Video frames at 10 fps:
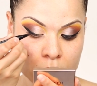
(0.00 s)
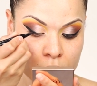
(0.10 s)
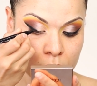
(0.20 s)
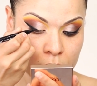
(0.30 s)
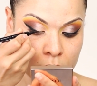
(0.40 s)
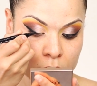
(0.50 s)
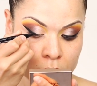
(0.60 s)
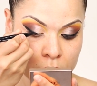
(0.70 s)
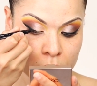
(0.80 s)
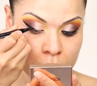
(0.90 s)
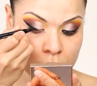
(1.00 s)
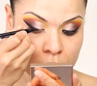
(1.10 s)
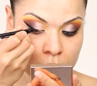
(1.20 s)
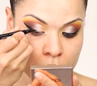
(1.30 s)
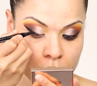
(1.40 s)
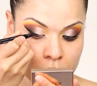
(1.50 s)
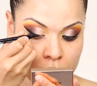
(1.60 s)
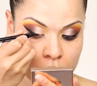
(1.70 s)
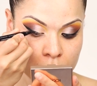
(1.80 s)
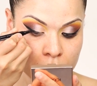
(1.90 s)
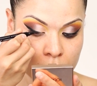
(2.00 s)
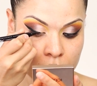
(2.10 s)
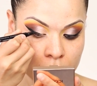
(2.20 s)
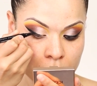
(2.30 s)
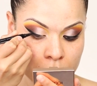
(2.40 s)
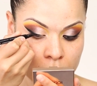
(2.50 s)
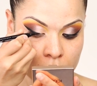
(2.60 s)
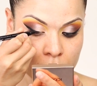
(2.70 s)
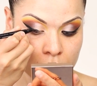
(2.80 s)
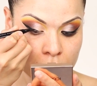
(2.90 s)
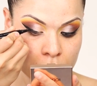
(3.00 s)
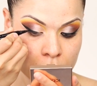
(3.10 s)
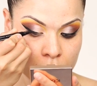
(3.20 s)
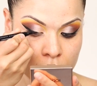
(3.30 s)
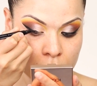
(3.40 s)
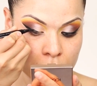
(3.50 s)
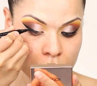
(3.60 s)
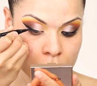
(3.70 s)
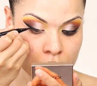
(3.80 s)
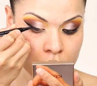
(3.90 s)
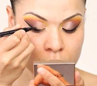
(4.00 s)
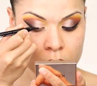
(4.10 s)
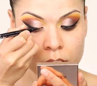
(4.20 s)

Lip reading: No one is speaking in this clip.